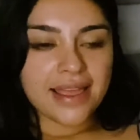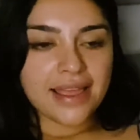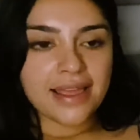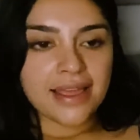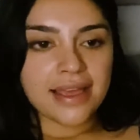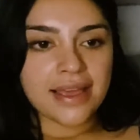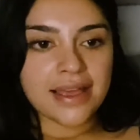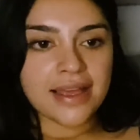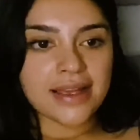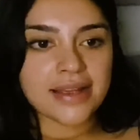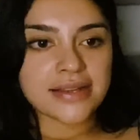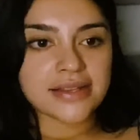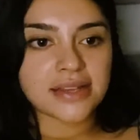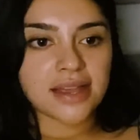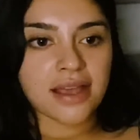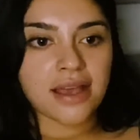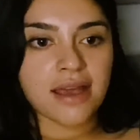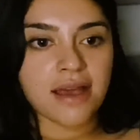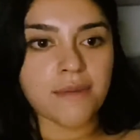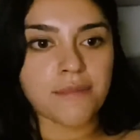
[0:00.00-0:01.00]
And
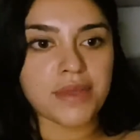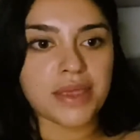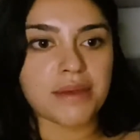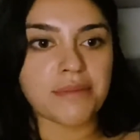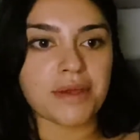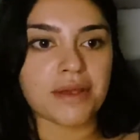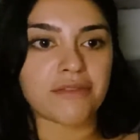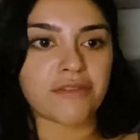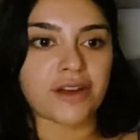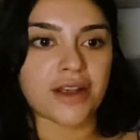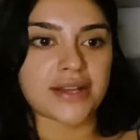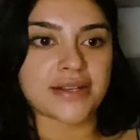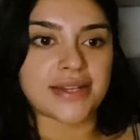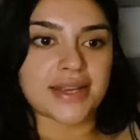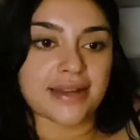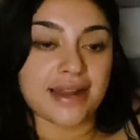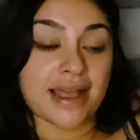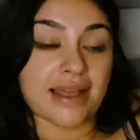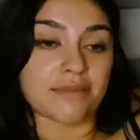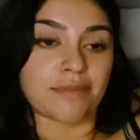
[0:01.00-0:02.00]
me and my friend
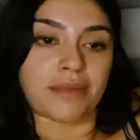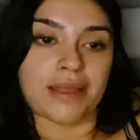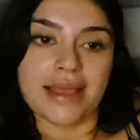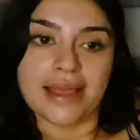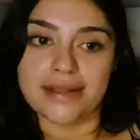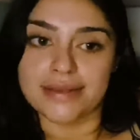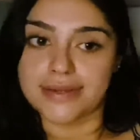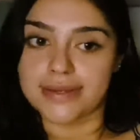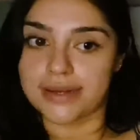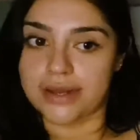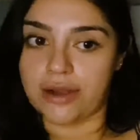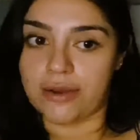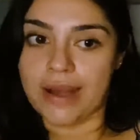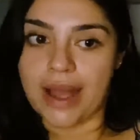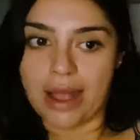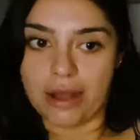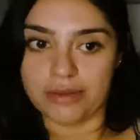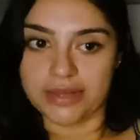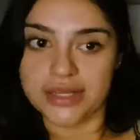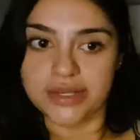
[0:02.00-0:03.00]
had plans to go
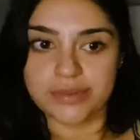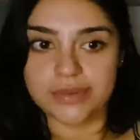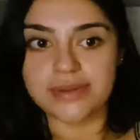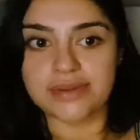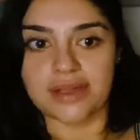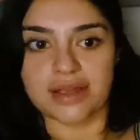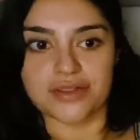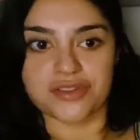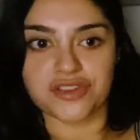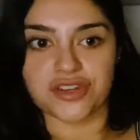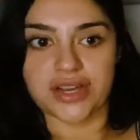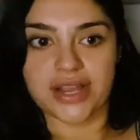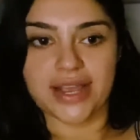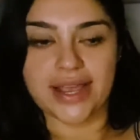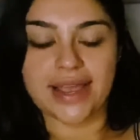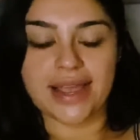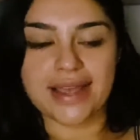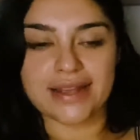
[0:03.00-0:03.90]
out. This was yesterday.